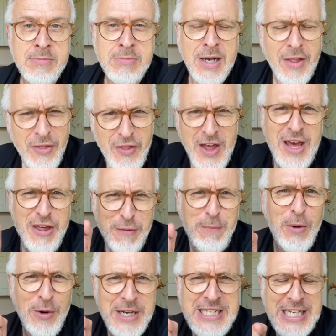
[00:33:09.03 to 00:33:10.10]
But at this
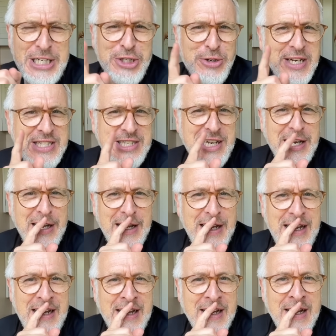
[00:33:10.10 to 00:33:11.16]
point,
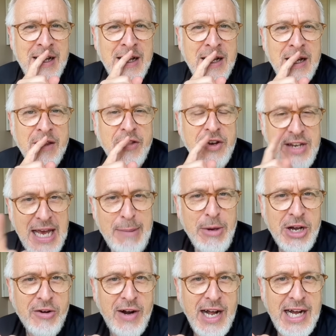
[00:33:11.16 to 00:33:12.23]
interestingly, the
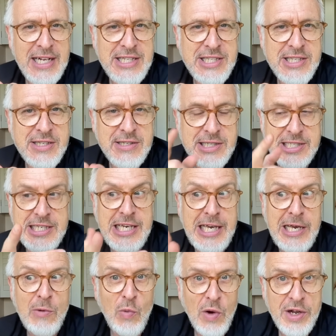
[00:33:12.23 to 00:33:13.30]
Democrats,
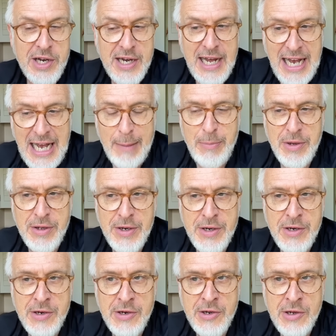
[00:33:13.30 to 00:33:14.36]
seeing what had
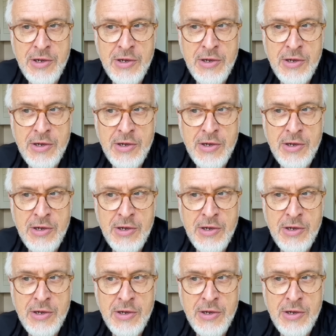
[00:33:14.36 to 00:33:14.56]
happened,